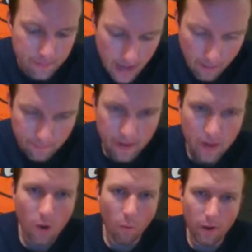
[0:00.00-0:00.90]
Now,
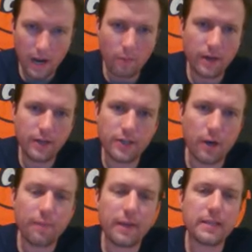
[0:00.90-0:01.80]
what I want to
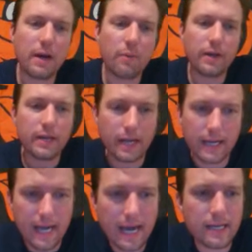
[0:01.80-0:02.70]
do is I want to,
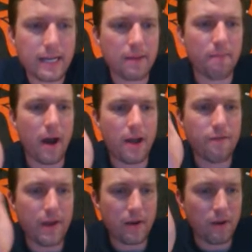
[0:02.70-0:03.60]
again, get my
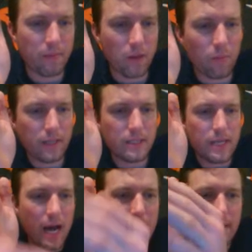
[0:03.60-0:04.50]
variable on one
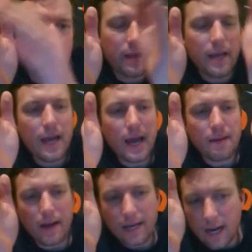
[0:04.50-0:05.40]
side
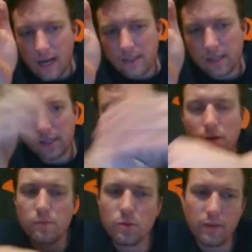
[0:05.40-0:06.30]
and my constant
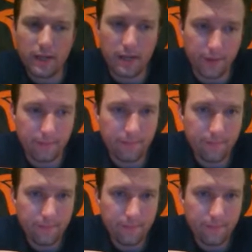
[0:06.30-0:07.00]
terms on the other.